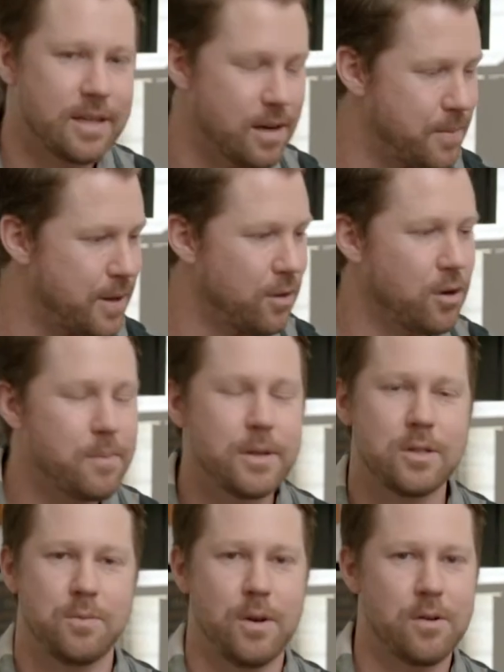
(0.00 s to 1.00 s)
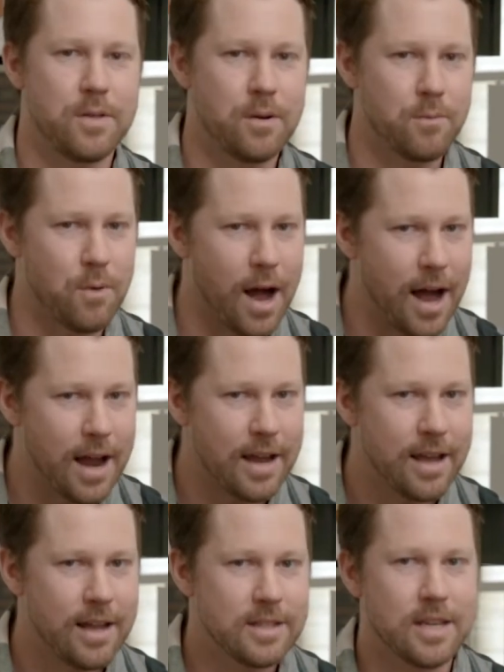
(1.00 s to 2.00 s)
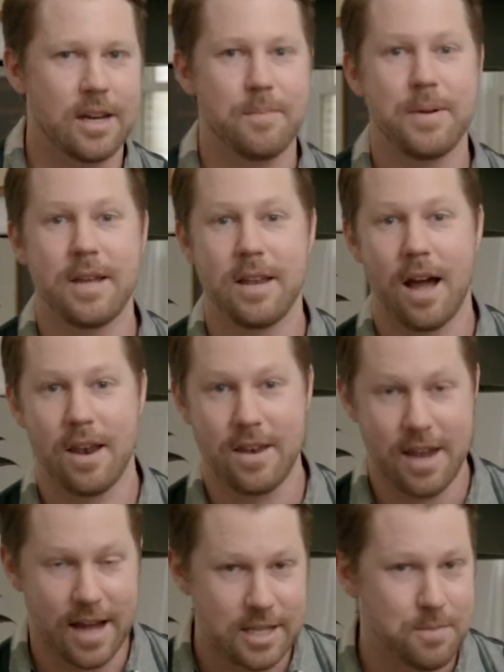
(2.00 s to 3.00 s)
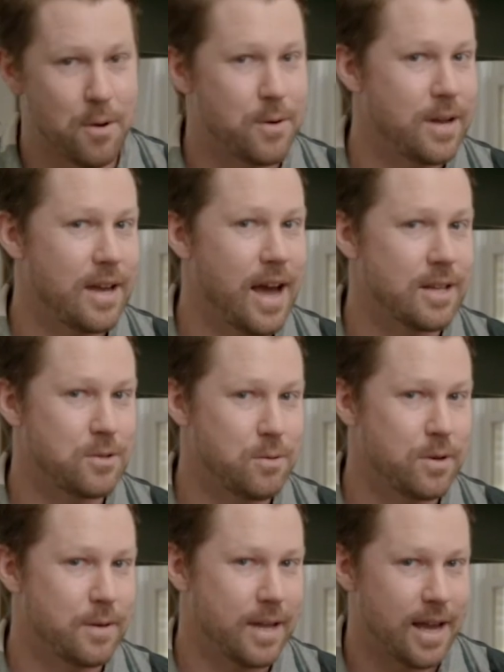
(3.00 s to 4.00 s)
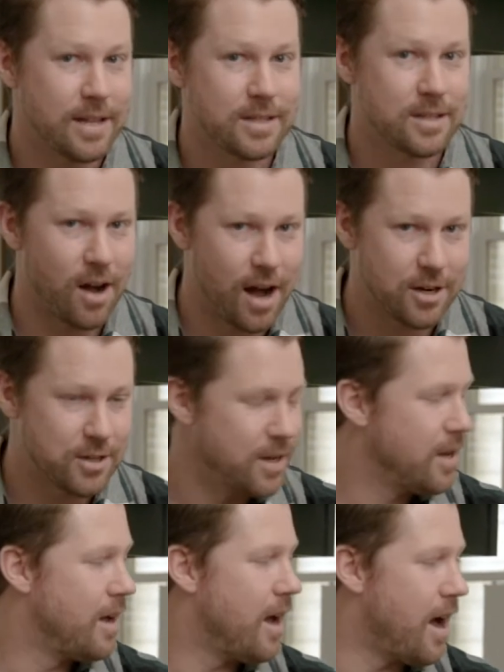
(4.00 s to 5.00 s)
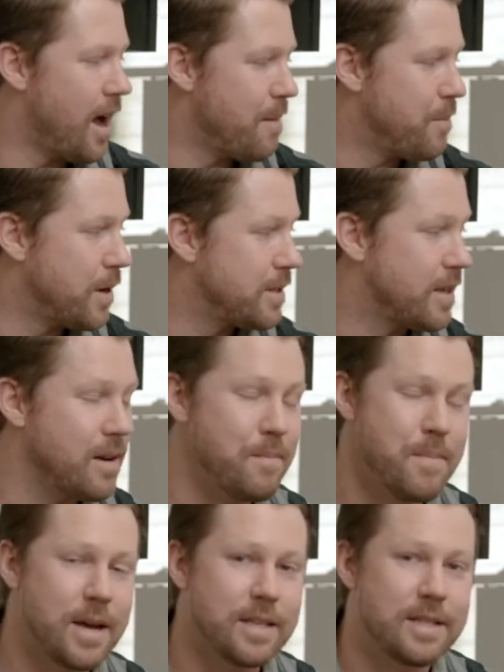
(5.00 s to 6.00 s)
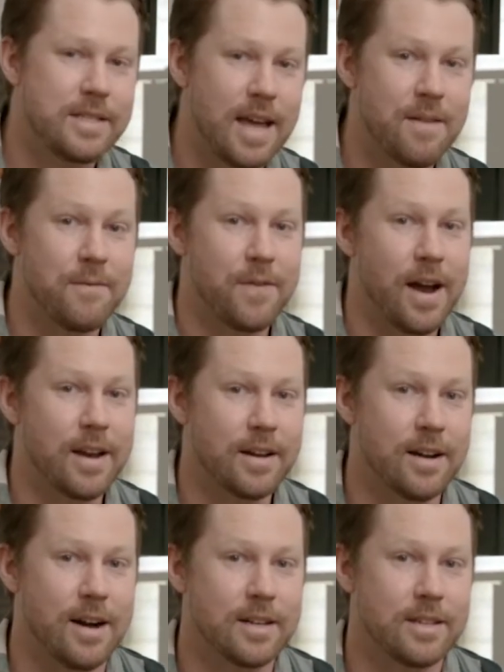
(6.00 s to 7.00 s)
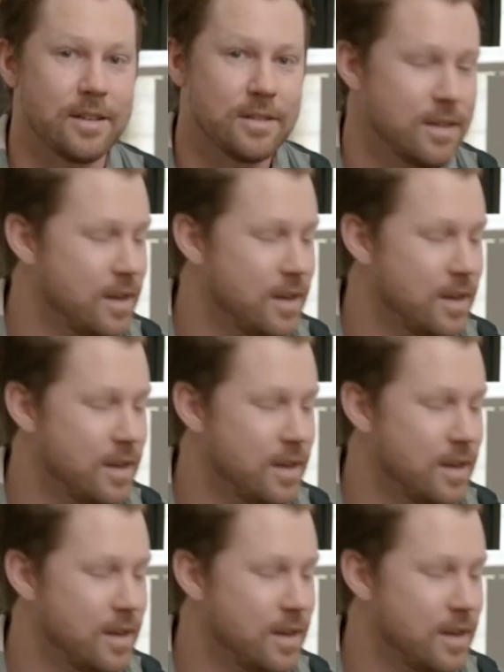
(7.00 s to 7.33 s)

gonna be a little bit sweeter than rye. It's gonna be not smoky as you would get in Scotch, but it's gonna mix damn fine in cocktails.